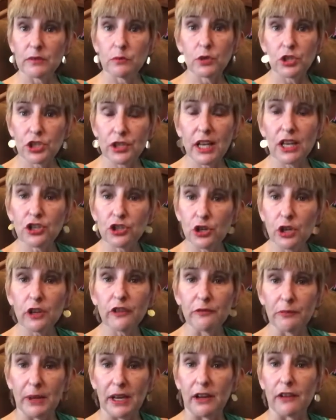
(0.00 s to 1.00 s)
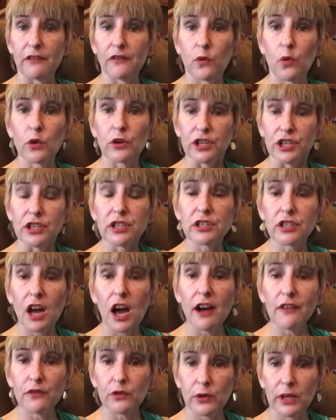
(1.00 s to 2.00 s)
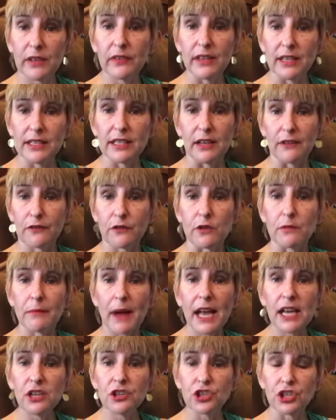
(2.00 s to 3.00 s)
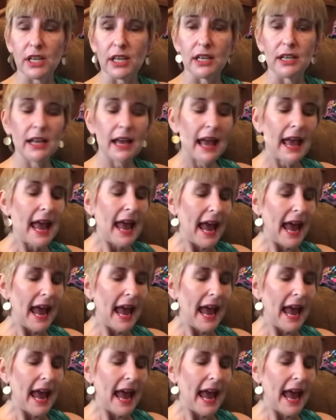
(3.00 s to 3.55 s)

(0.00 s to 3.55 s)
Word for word: which they should have been for discovering this information.